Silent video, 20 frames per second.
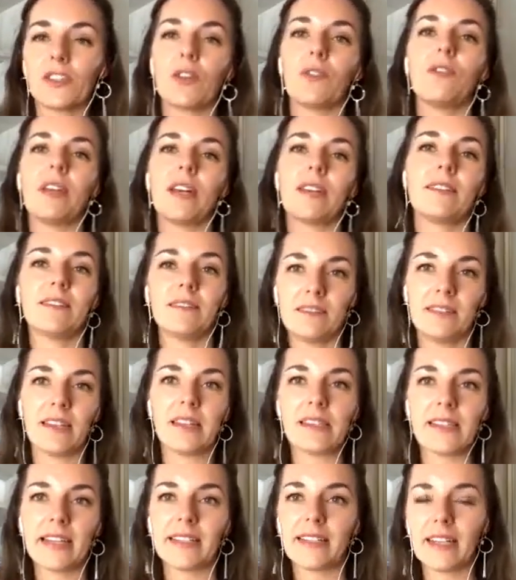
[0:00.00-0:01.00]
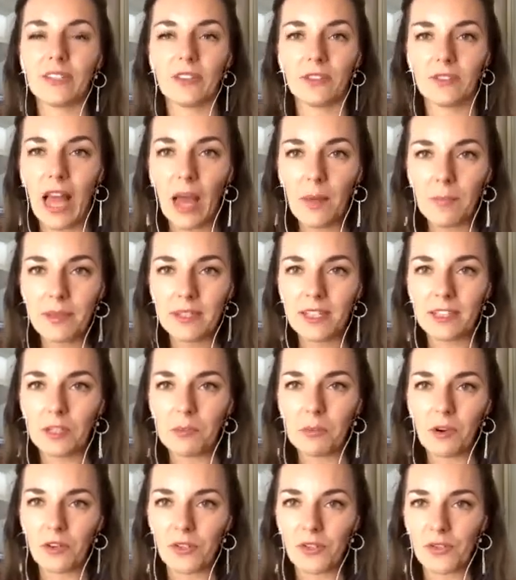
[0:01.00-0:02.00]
so that things like that don't happen anymore.